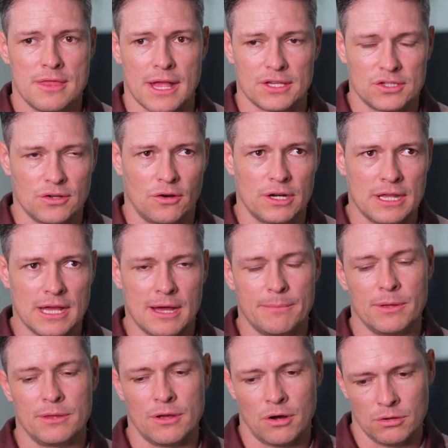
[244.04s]
that's tidied up,
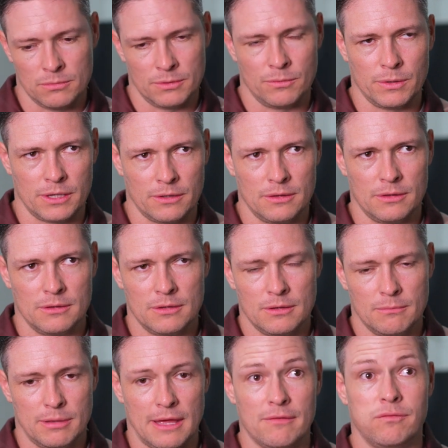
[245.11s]
and ultimately we can
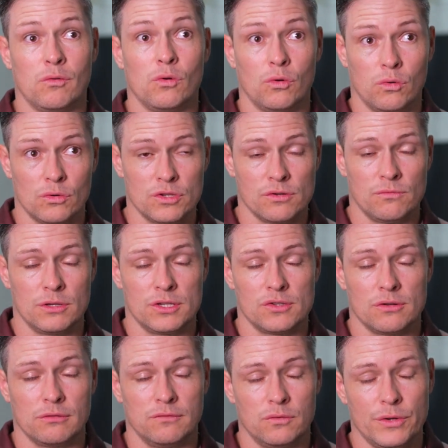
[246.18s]
play 4 quarters of really
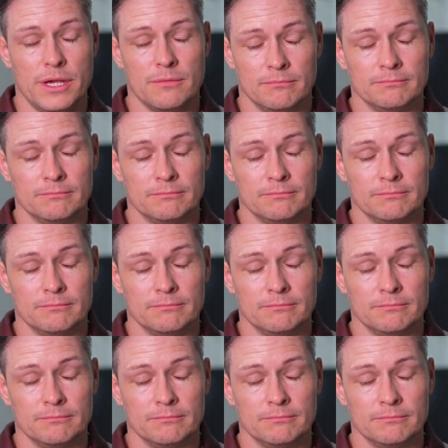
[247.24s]
strong footy.